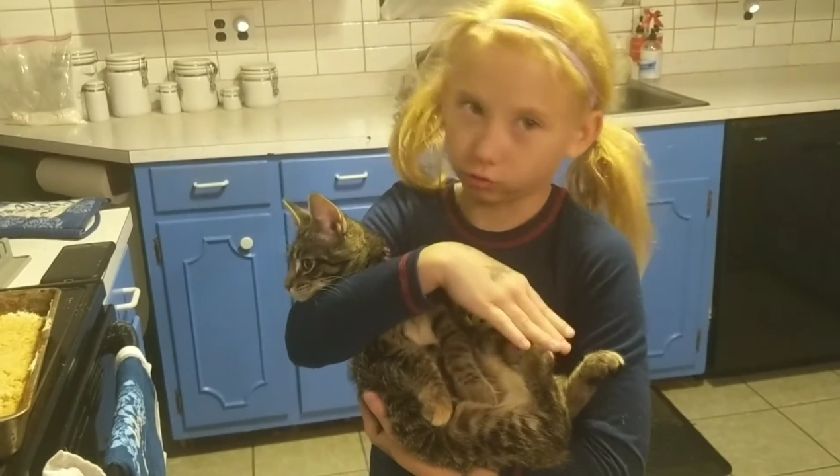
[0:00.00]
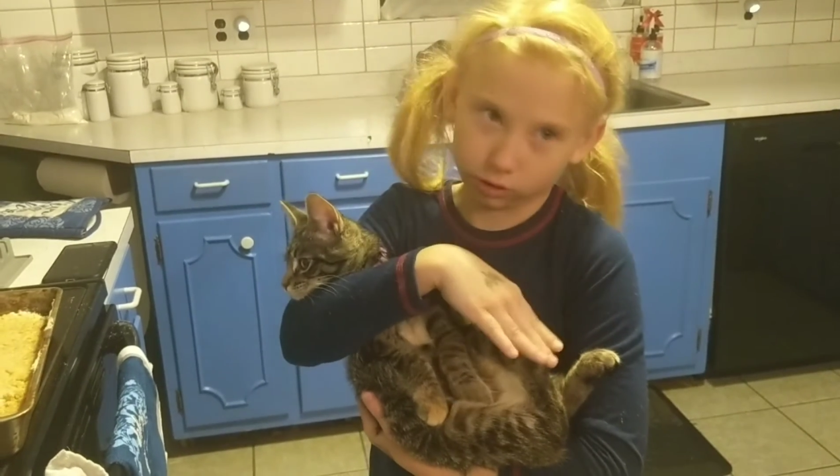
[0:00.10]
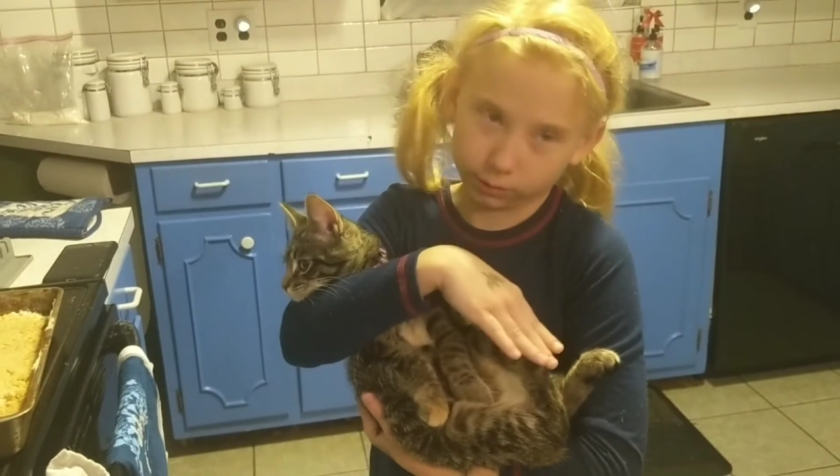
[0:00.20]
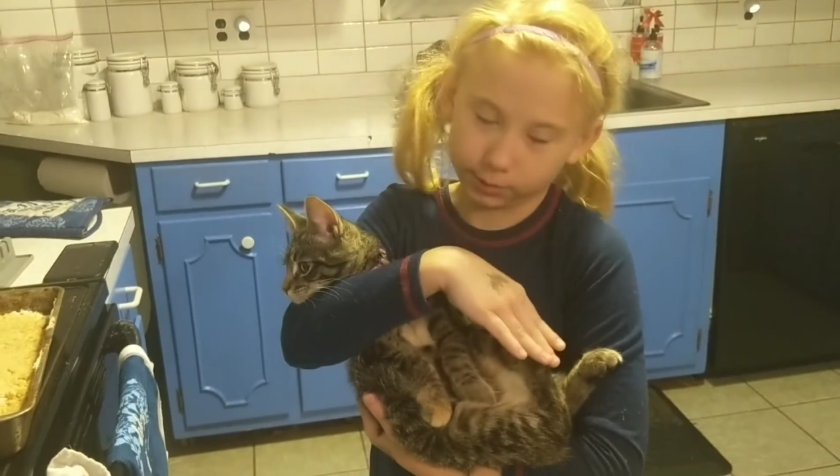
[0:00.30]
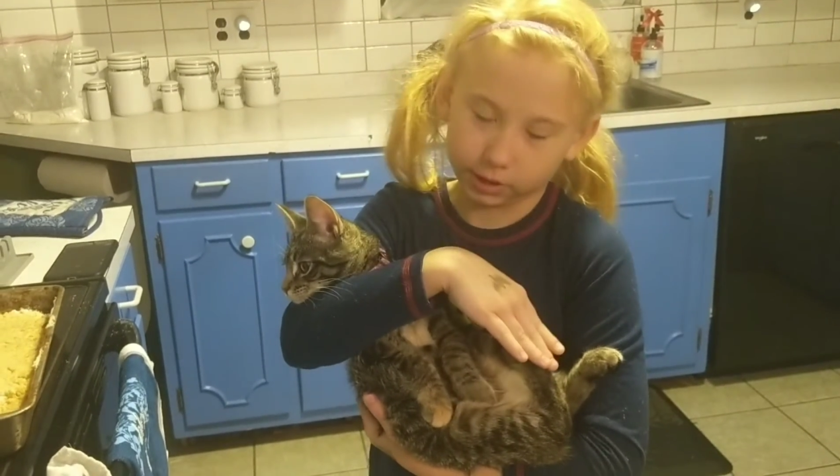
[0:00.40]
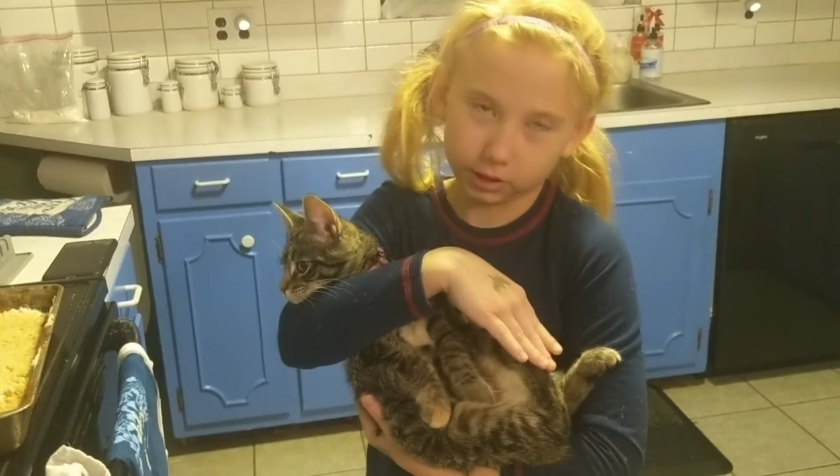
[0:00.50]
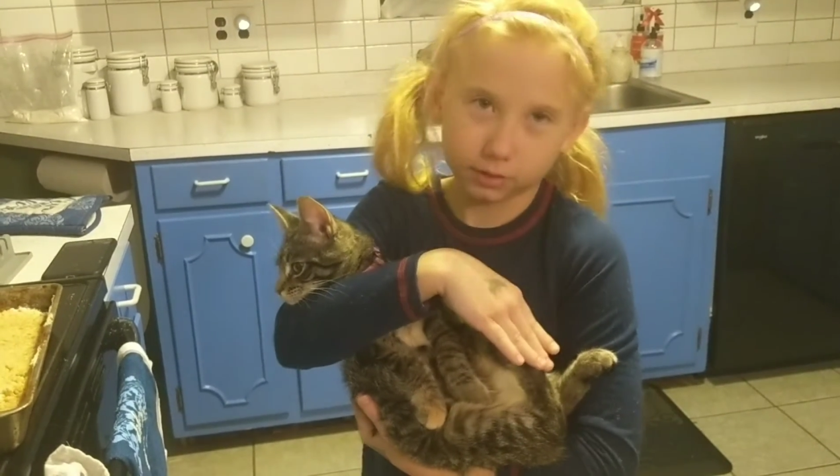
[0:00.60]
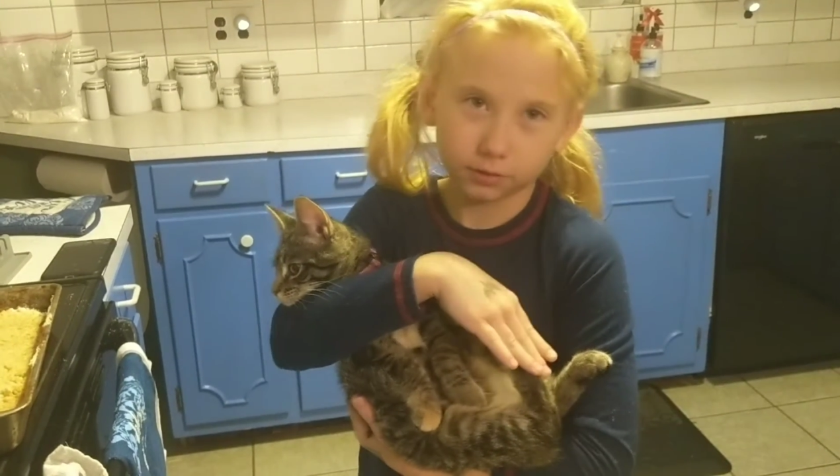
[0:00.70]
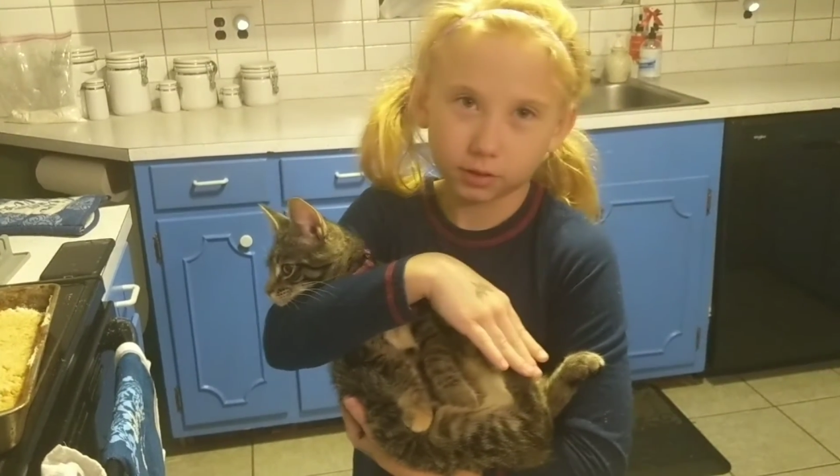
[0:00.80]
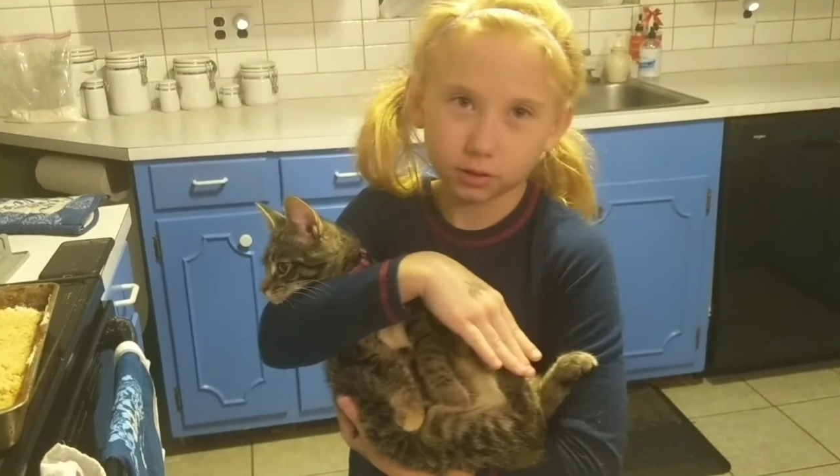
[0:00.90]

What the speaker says: Christmas Eve.